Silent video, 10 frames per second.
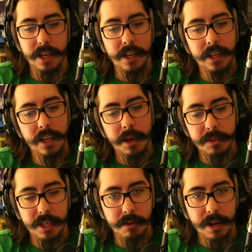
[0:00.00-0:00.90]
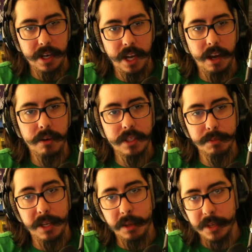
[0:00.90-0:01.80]
I'm gonna tell you right now, this
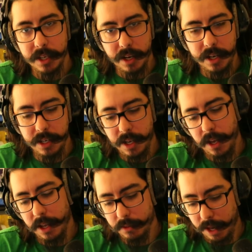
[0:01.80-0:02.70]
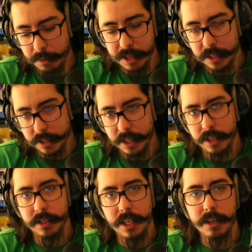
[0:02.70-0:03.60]
may not be a good idea, A, B,
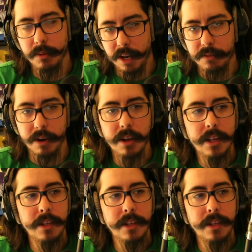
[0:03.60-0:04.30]
C, D, whatever.